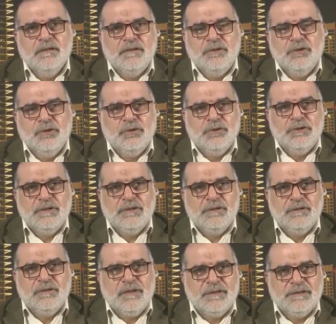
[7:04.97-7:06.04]
You know, the
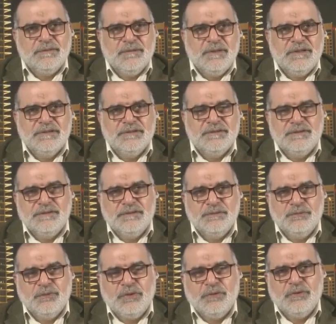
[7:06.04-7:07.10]
Kadhemi
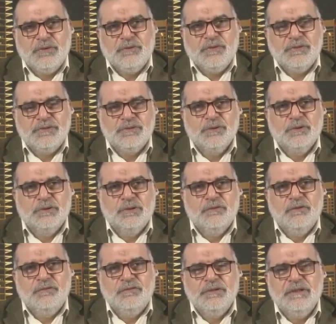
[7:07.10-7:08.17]
was sort
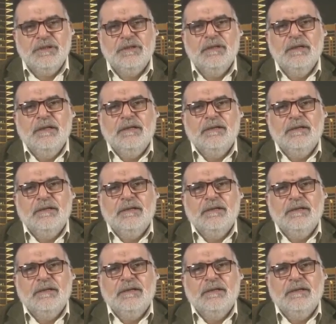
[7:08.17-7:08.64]
of a figure